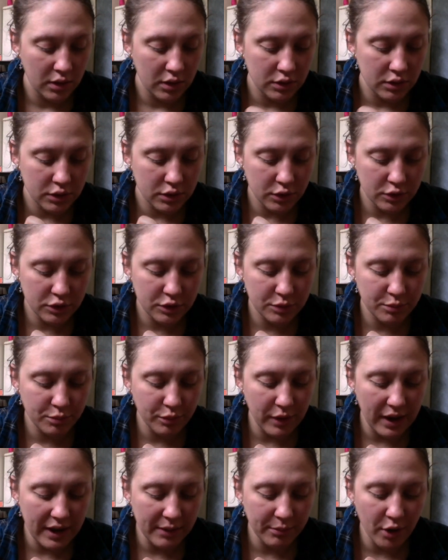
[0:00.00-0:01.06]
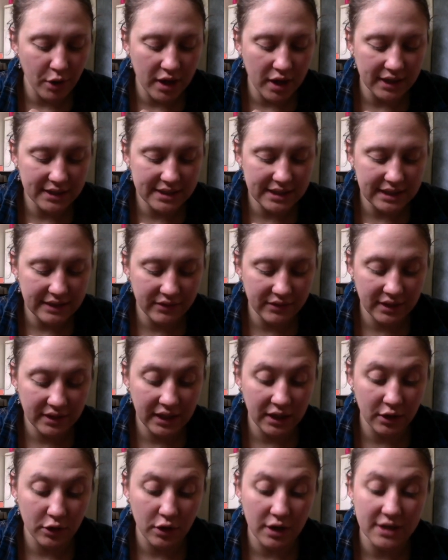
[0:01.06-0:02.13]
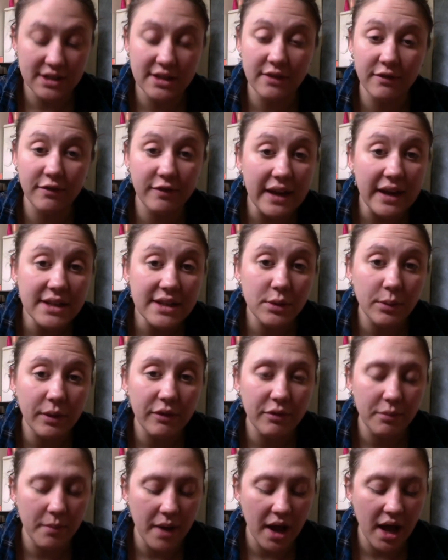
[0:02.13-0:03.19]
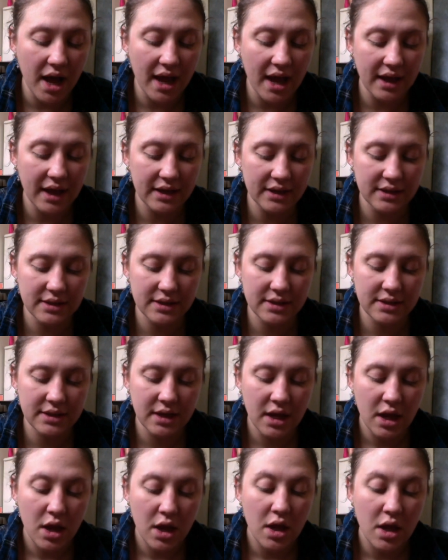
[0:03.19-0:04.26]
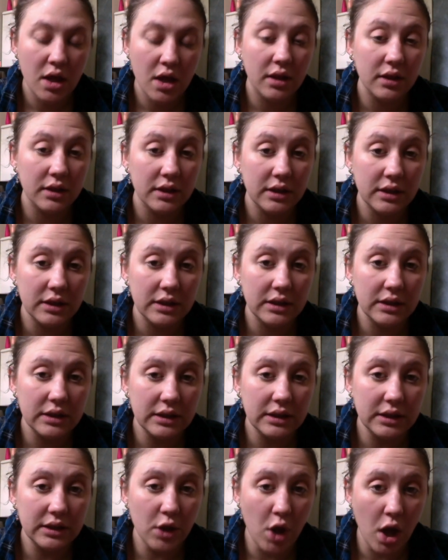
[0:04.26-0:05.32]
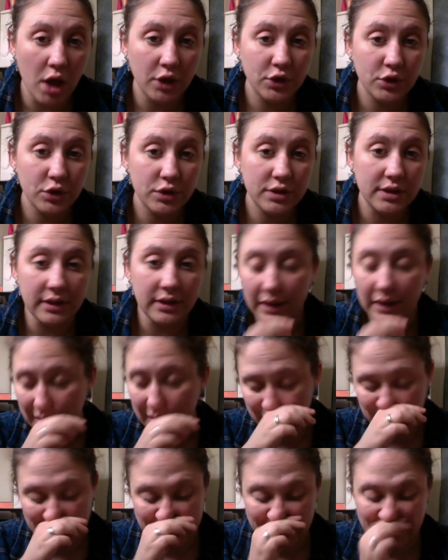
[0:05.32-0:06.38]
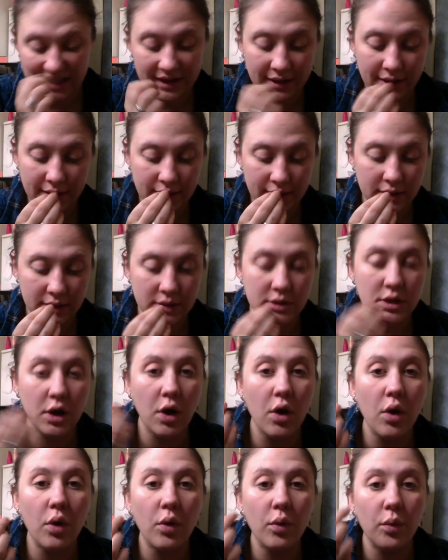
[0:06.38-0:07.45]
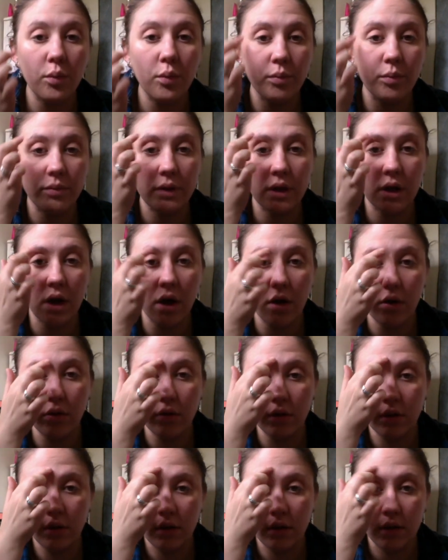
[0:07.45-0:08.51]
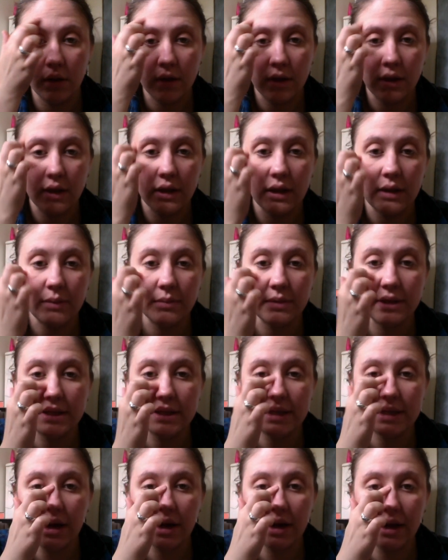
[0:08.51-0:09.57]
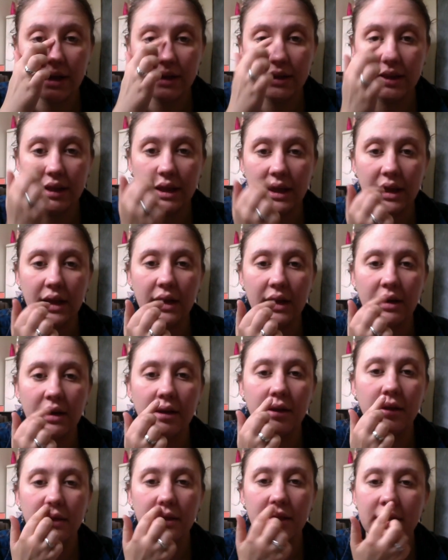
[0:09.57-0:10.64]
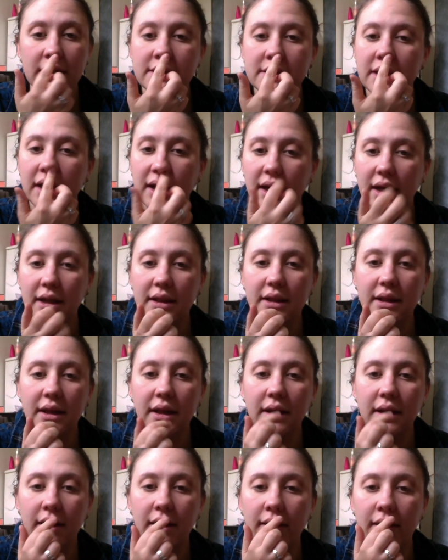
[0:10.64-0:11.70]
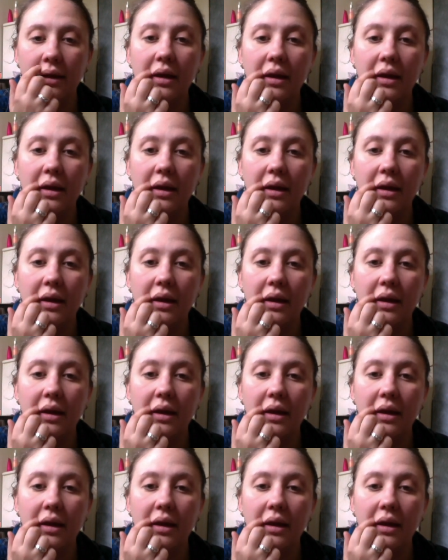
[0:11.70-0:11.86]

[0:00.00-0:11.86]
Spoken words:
So spread product evenly across the face, away from eyes, nostrils, and lips. So, you know, keep this area clean, this area clean.